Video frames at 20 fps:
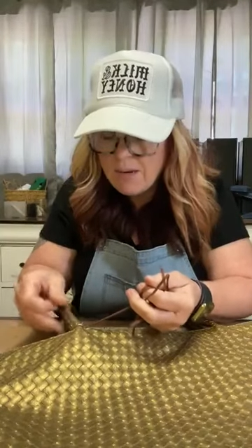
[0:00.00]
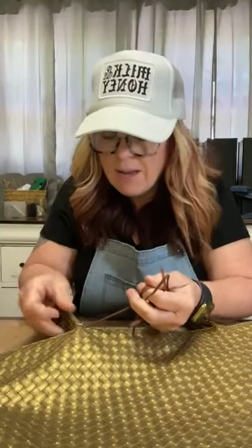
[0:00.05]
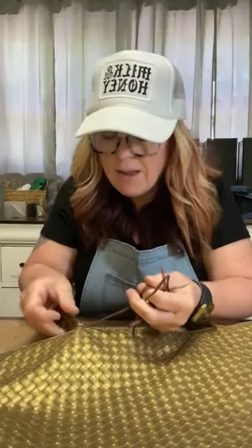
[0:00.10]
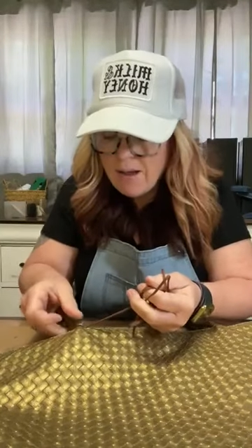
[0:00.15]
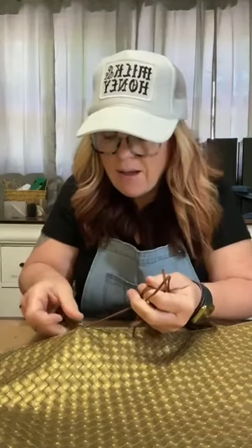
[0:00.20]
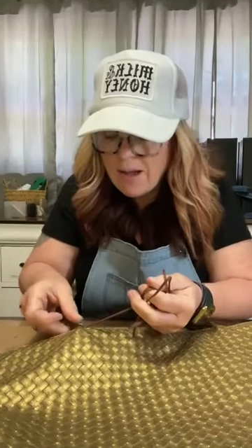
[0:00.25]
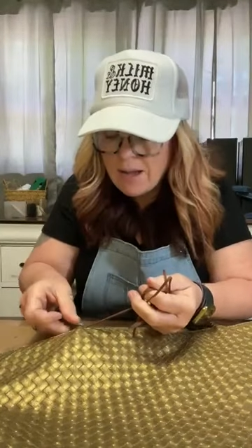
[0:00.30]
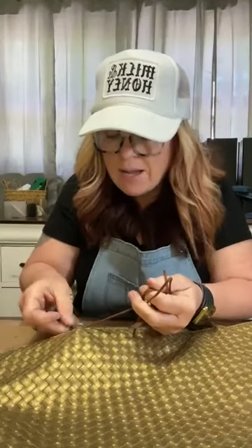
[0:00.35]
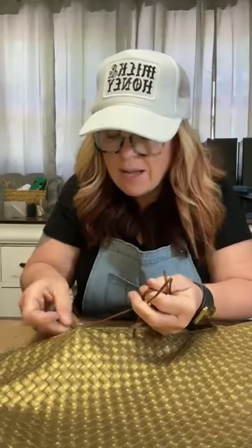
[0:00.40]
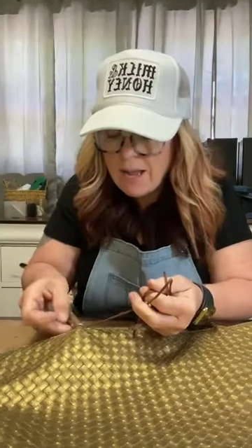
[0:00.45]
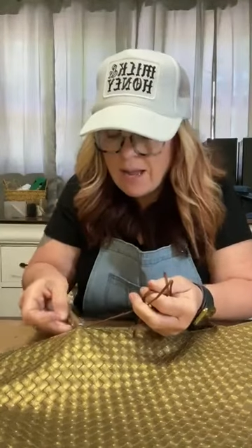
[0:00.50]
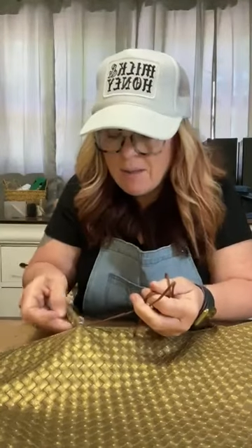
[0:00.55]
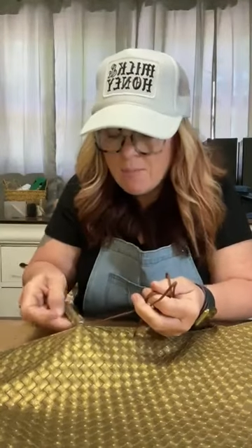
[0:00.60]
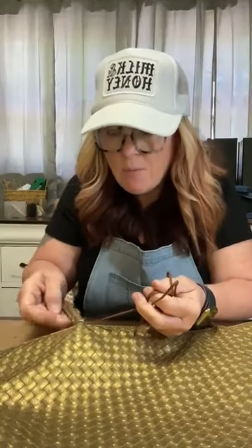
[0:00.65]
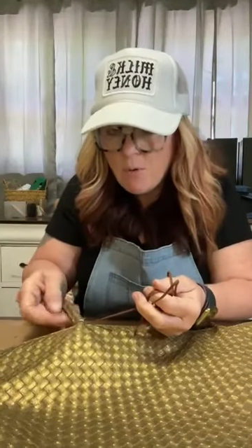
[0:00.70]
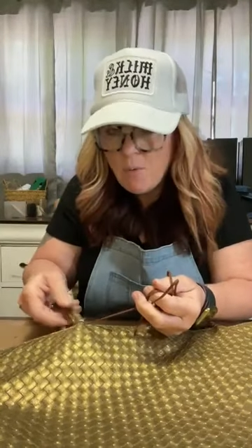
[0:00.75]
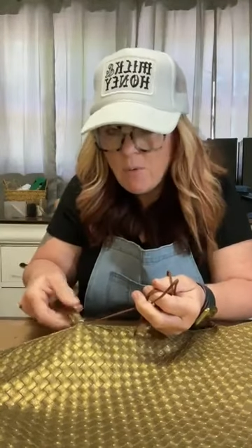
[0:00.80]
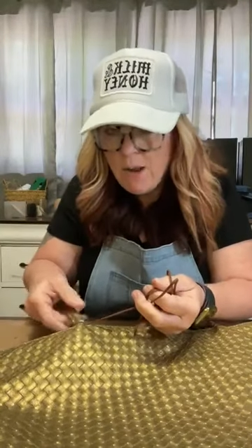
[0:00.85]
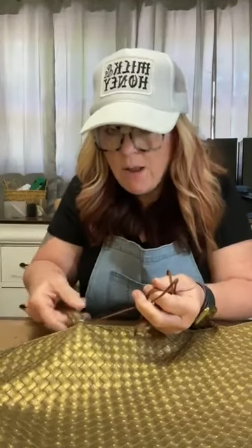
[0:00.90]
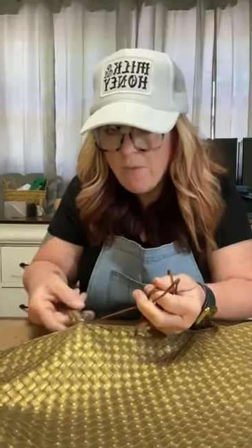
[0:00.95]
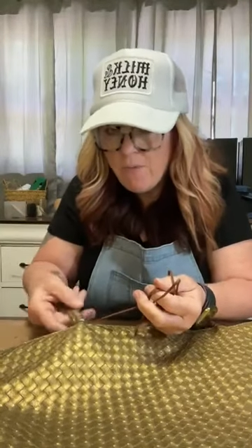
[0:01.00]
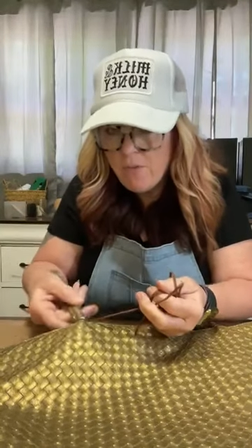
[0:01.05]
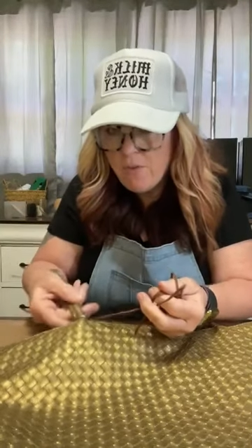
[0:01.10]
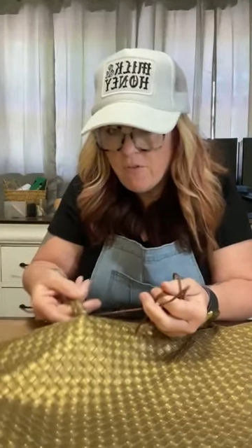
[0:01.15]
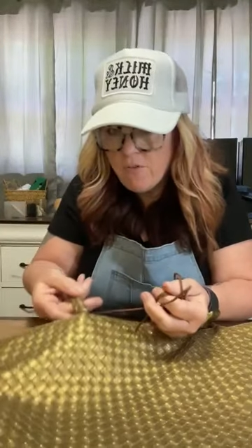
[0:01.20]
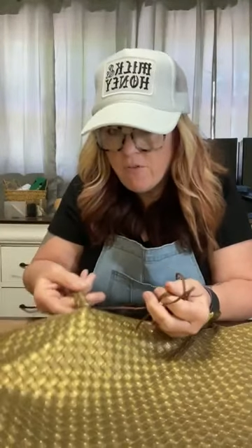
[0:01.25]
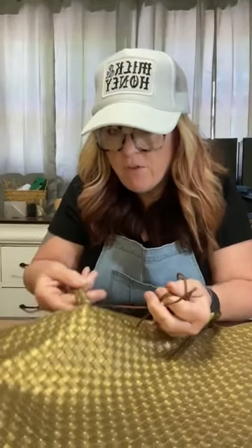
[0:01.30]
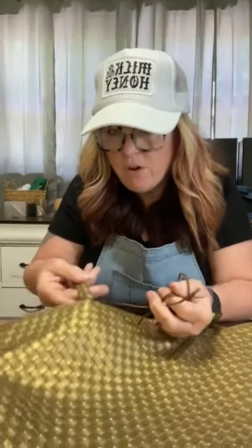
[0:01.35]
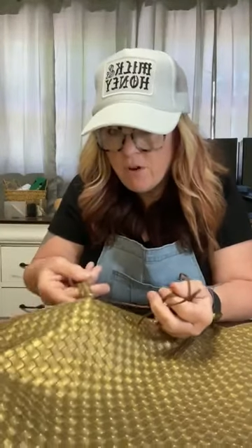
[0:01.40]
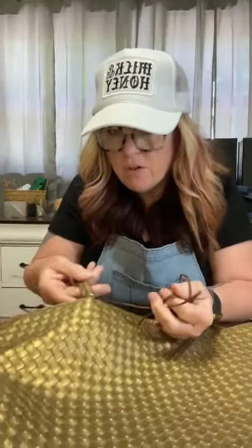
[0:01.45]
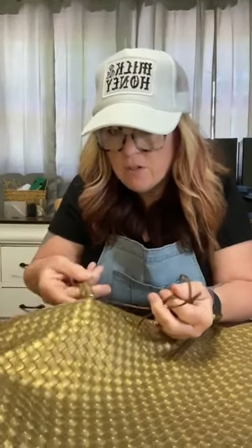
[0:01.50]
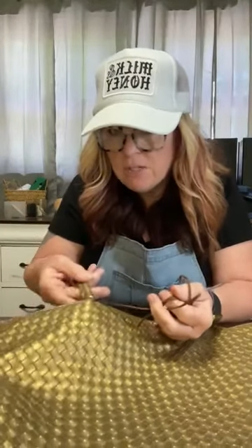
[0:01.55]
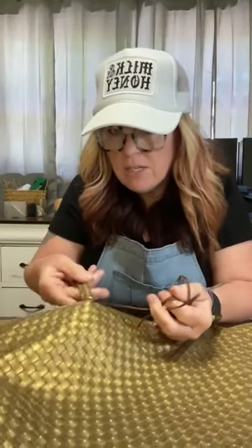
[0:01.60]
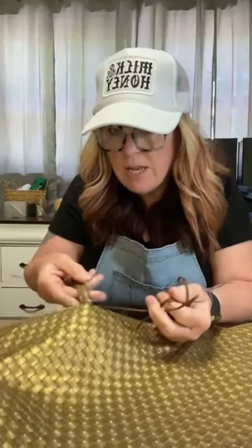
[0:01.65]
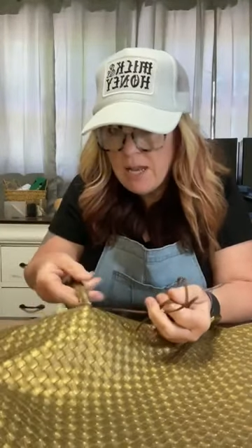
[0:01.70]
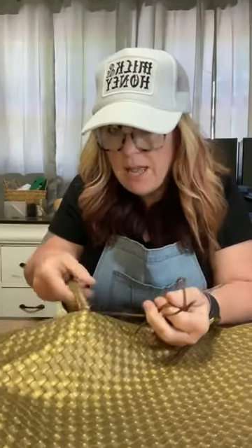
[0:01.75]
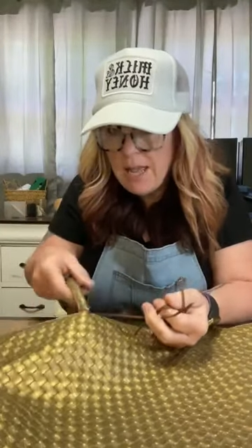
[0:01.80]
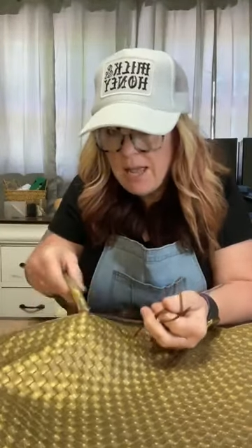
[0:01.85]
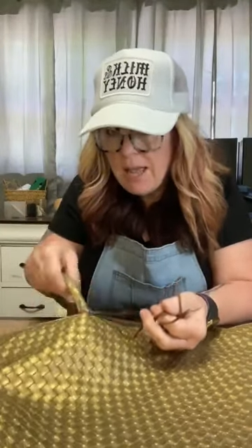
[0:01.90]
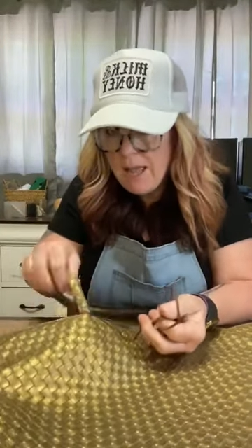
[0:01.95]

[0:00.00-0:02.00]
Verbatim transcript: Now I came around the first